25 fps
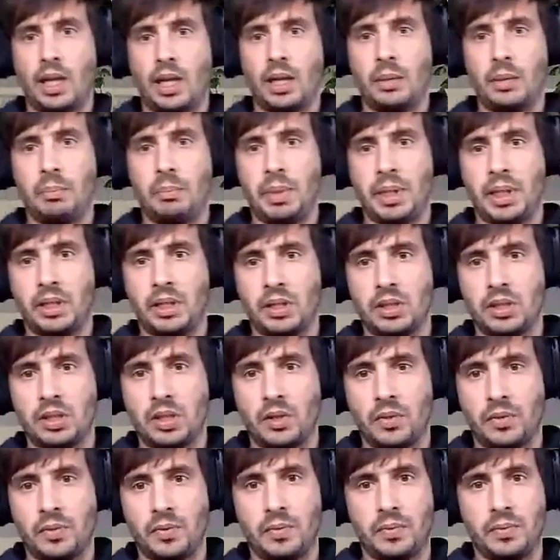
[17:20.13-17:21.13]
because
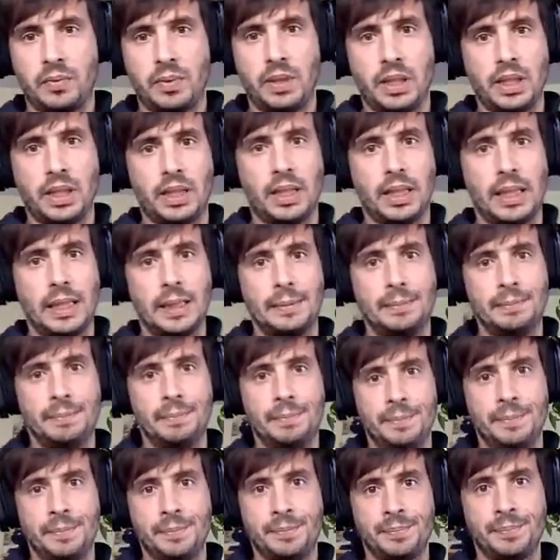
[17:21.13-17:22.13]
of the
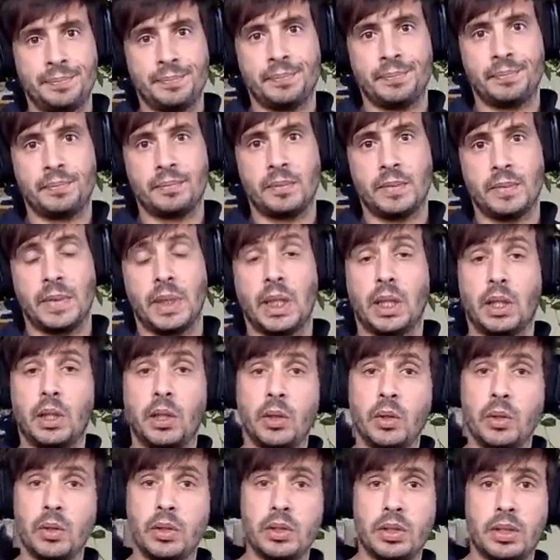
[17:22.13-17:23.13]

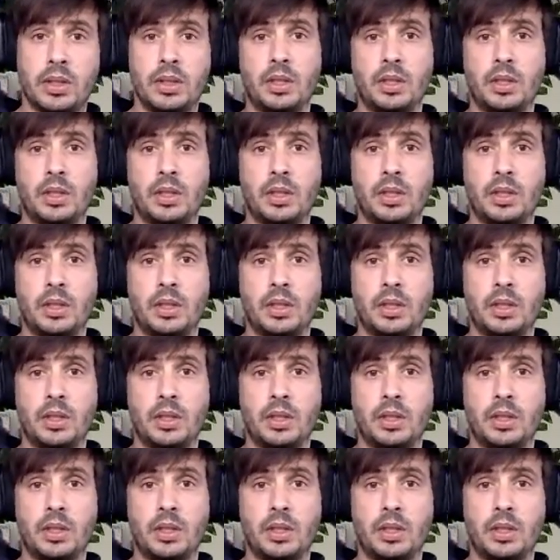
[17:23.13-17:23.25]
includes,